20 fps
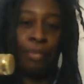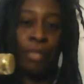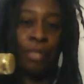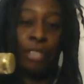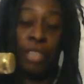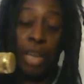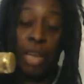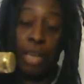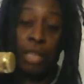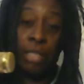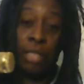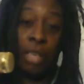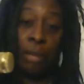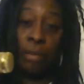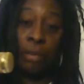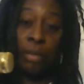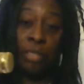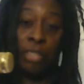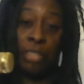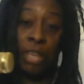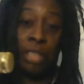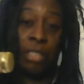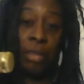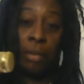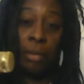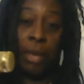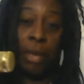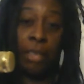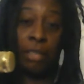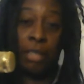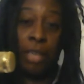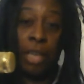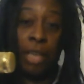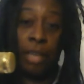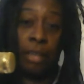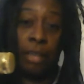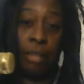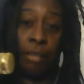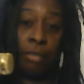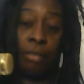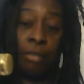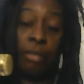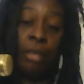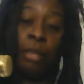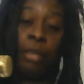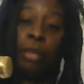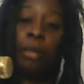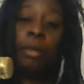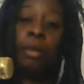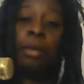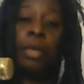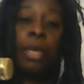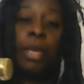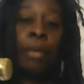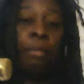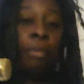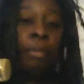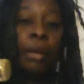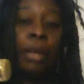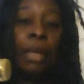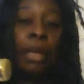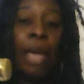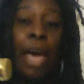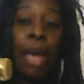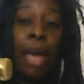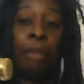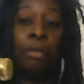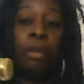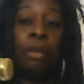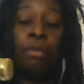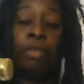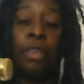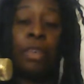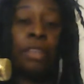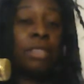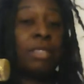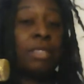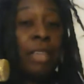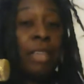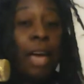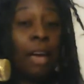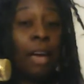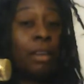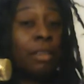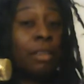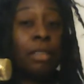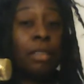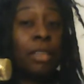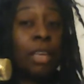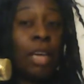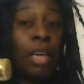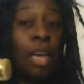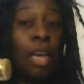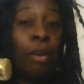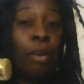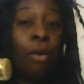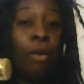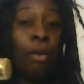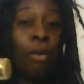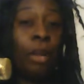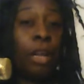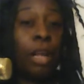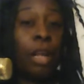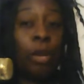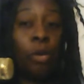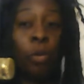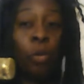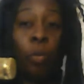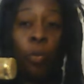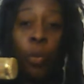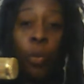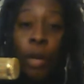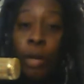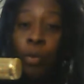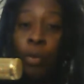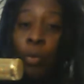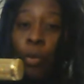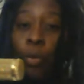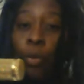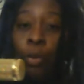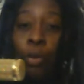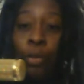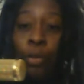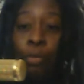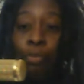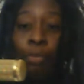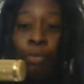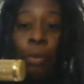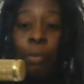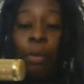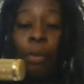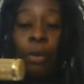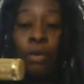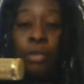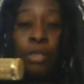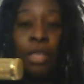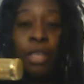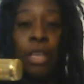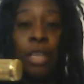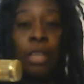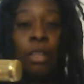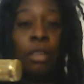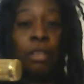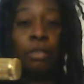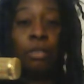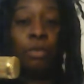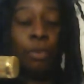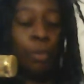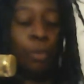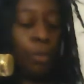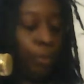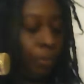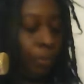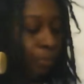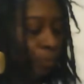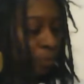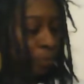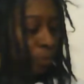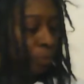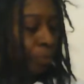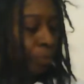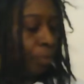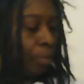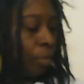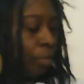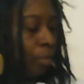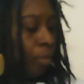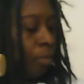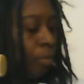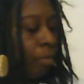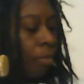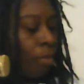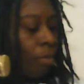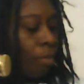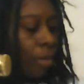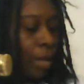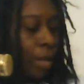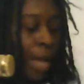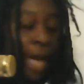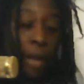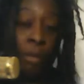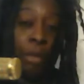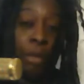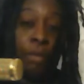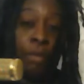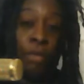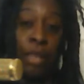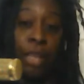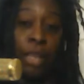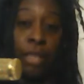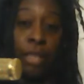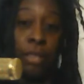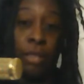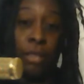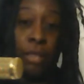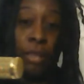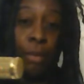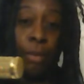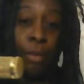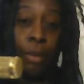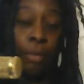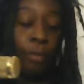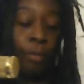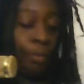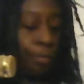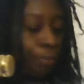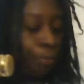Johnny Depp because Johnny Depp has a negative, but Adam Levine is not good looking at all. And I don't know what in the world people are seeing in this fool. Adam Levine gets a 0.